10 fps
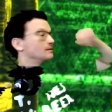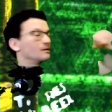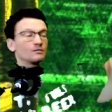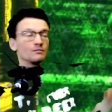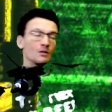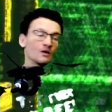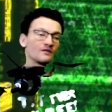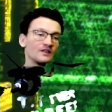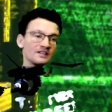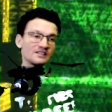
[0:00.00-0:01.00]

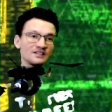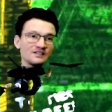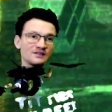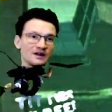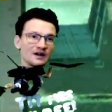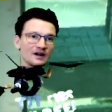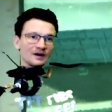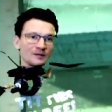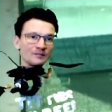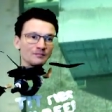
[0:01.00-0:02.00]
Morpheus's uh,
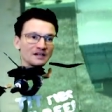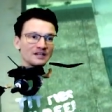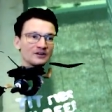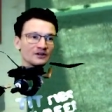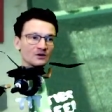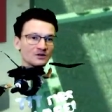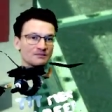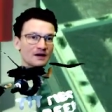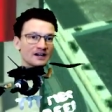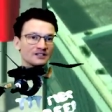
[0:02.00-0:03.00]
meter goes
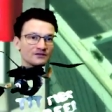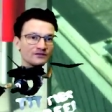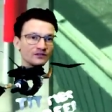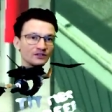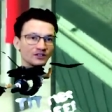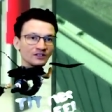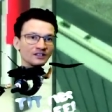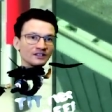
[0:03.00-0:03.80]
back to full.